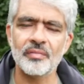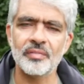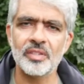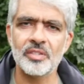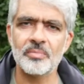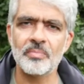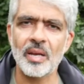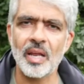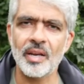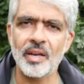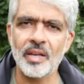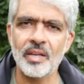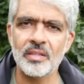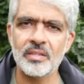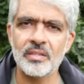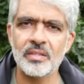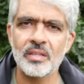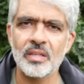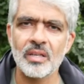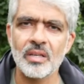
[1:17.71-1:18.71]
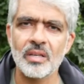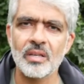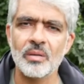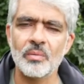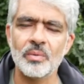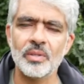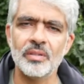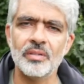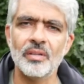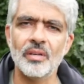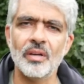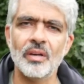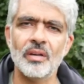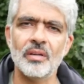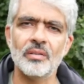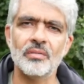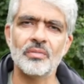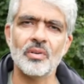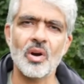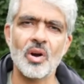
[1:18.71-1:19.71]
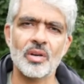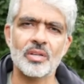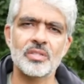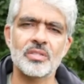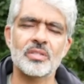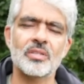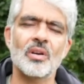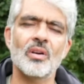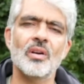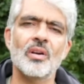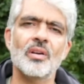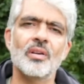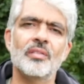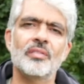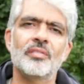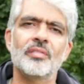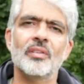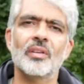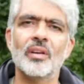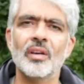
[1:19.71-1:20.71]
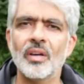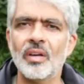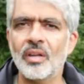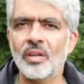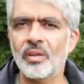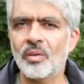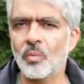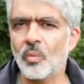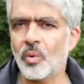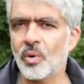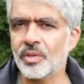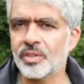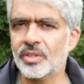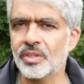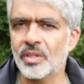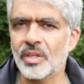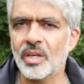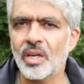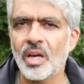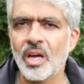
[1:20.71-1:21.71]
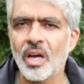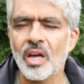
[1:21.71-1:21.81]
of this planet, with the rocks, earth, the water.